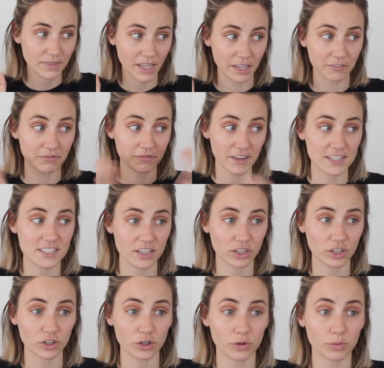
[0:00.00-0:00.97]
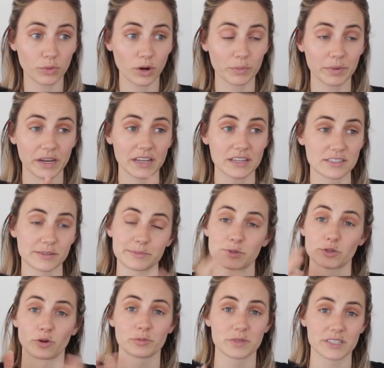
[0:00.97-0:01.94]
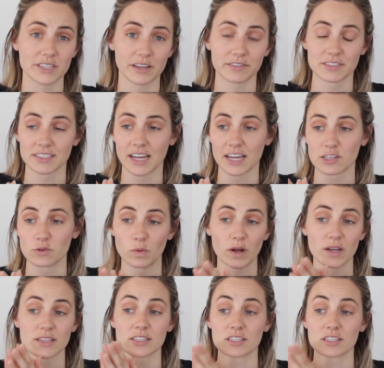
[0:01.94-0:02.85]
He fits in the newborn, but he needs absorbency of a size 1.